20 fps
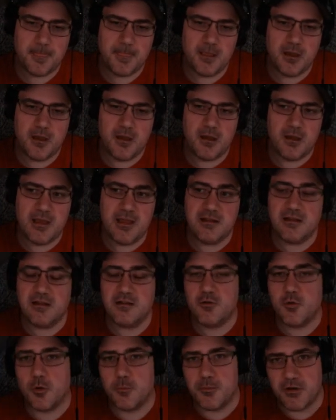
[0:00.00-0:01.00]
and then
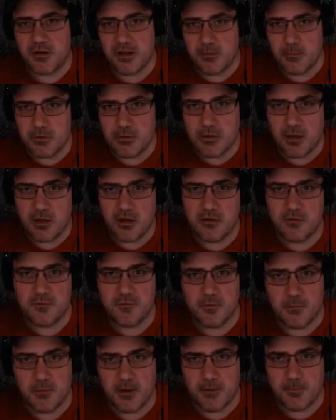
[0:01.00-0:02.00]
Corporate Gamer 9
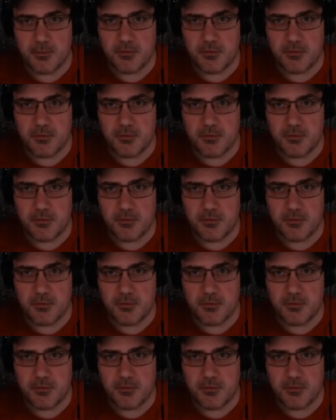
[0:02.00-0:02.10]
for my